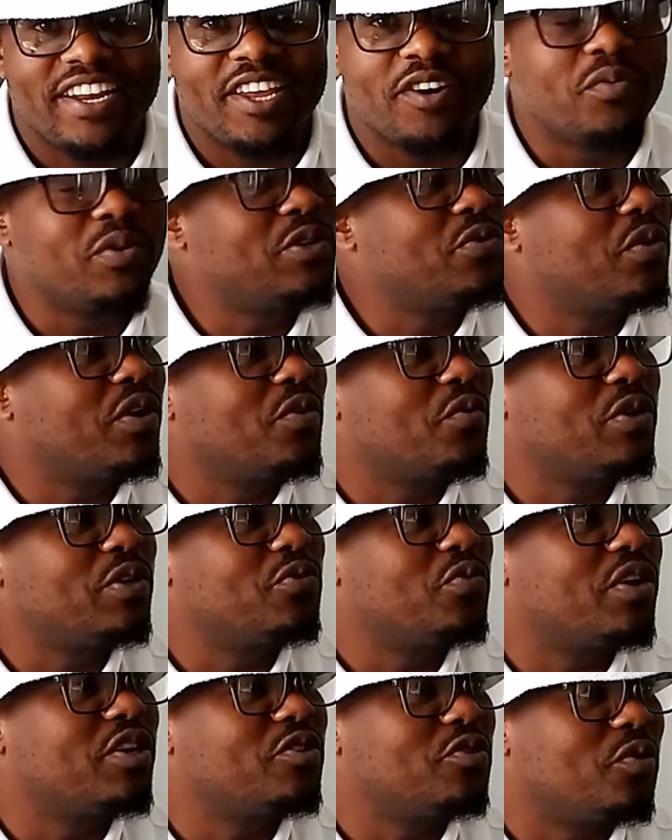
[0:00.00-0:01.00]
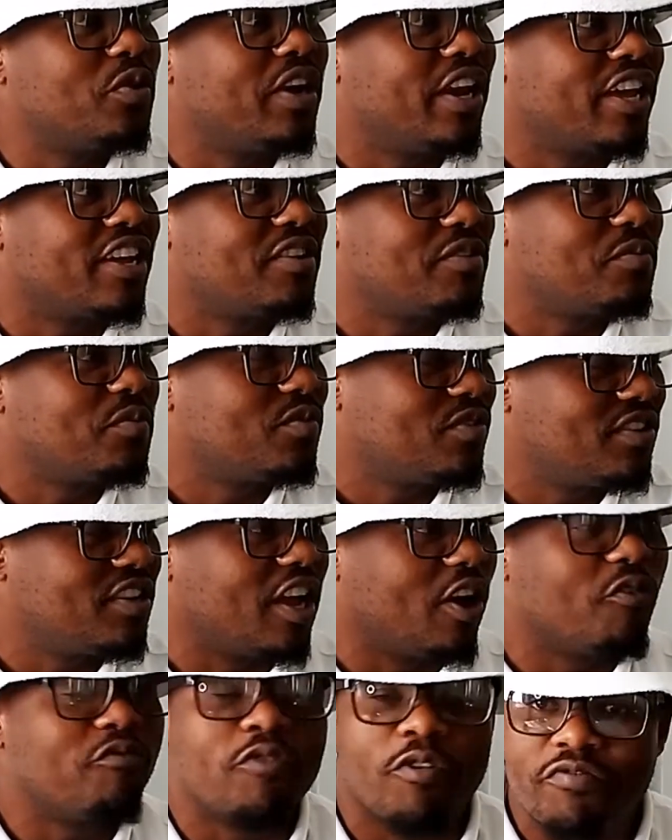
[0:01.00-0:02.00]
And which one do you like?
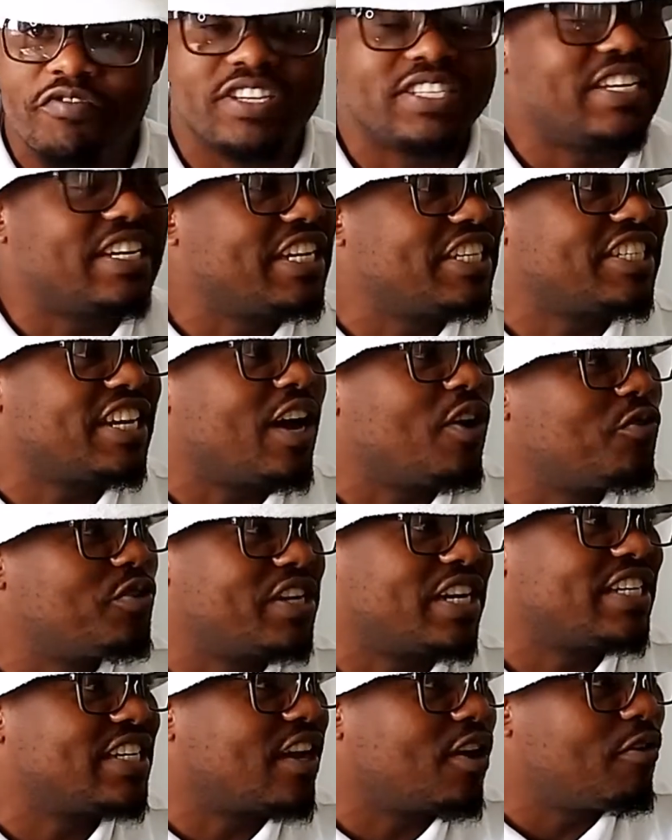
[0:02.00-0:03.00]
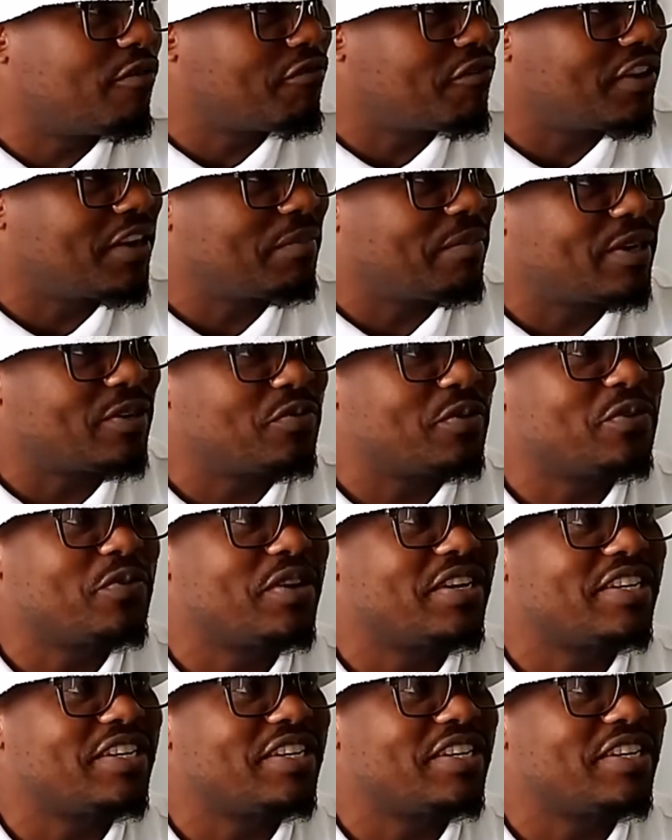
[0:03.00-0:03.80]
Obviously, it's a how grab the girlfriend, but which one?